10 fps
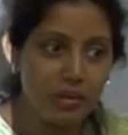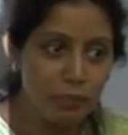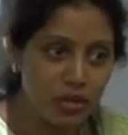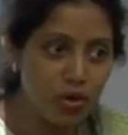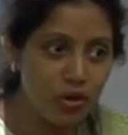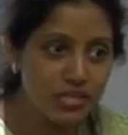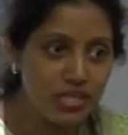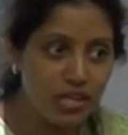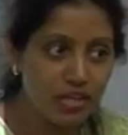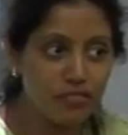Because
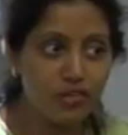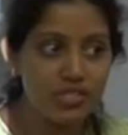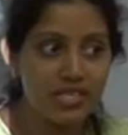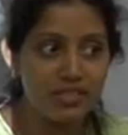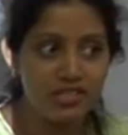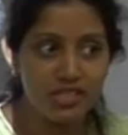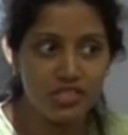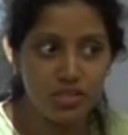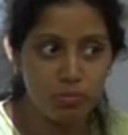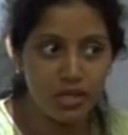if your sensory
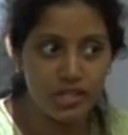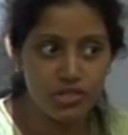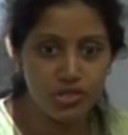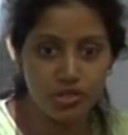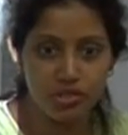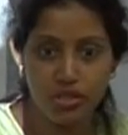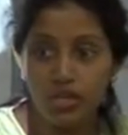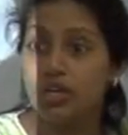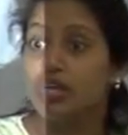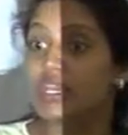stimulation
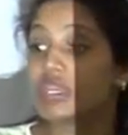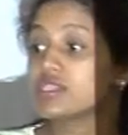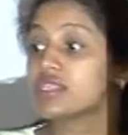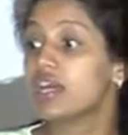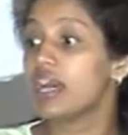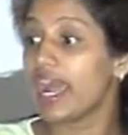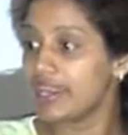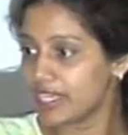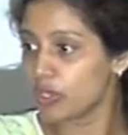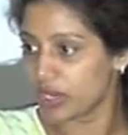is
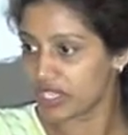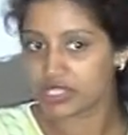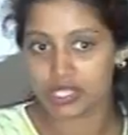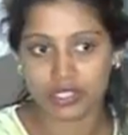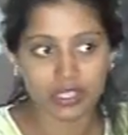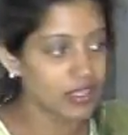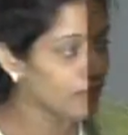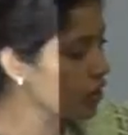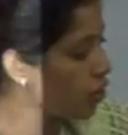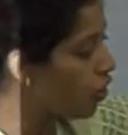adequate,
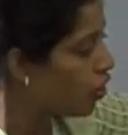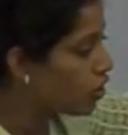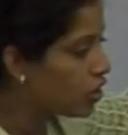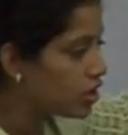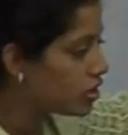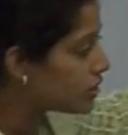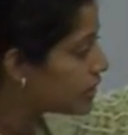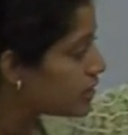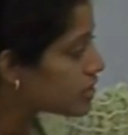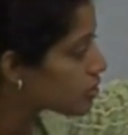all
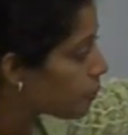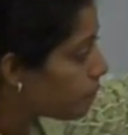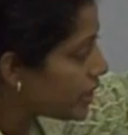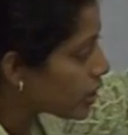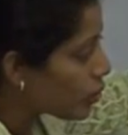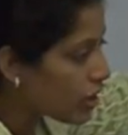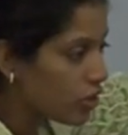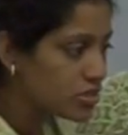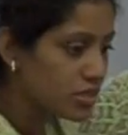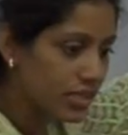these peak
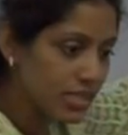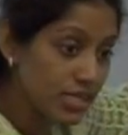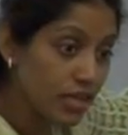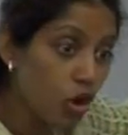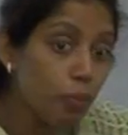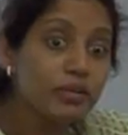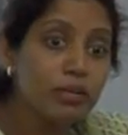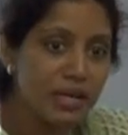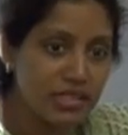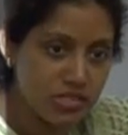velocities are
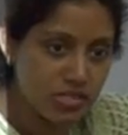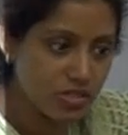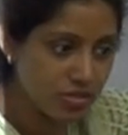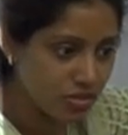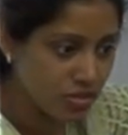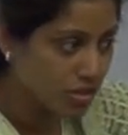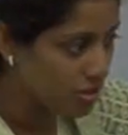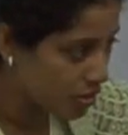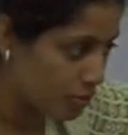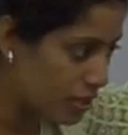optimized
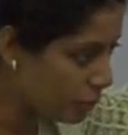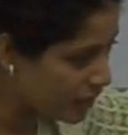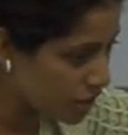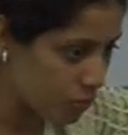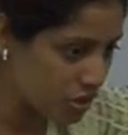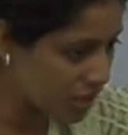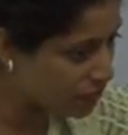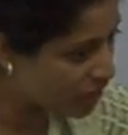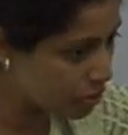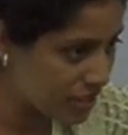depending upon the
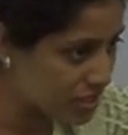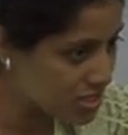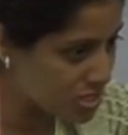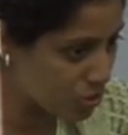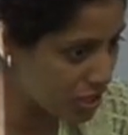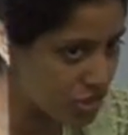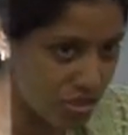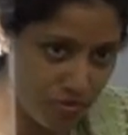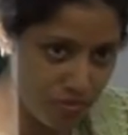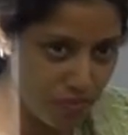environmental stimulation.